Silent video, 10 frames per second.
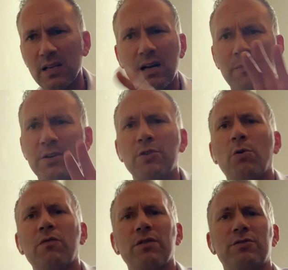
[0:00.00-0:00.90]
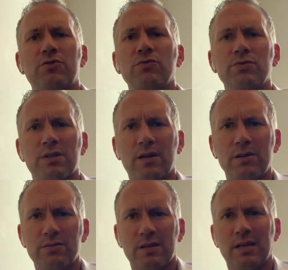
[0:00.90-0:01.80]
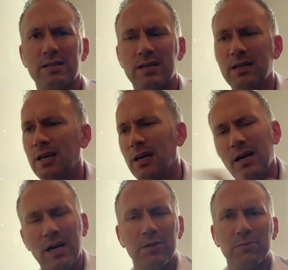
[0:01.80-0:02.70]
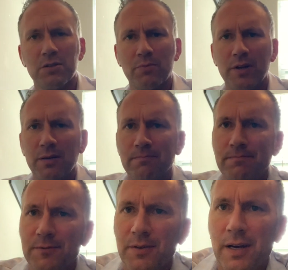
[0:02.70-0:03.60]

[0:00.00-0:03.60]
I'm gonna go over the tools that I use, like I said, and then we'll jump right in. So